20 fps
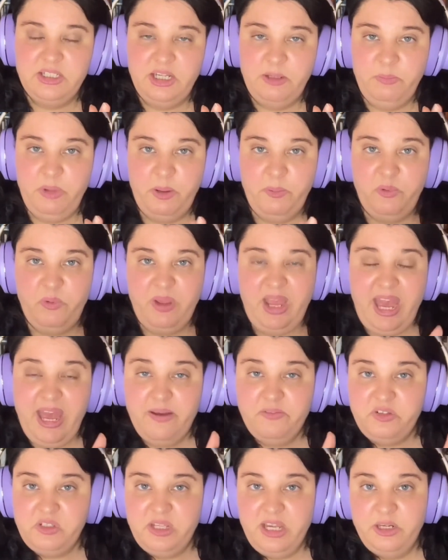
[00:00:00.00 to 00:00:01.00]
and maybe we
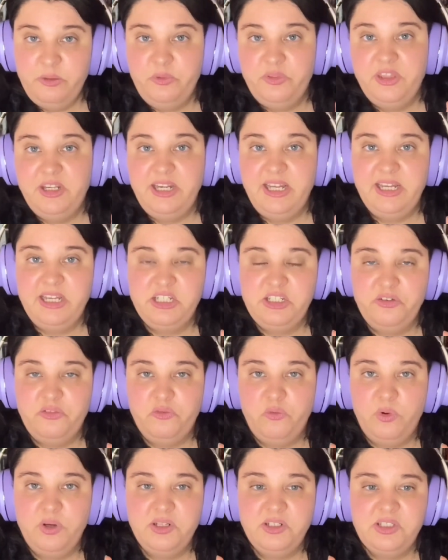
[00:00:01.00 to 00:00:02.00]
have started with the negative
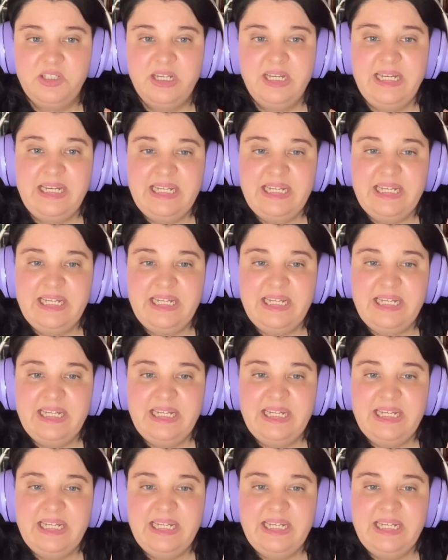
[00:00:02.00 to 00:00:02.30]
ones,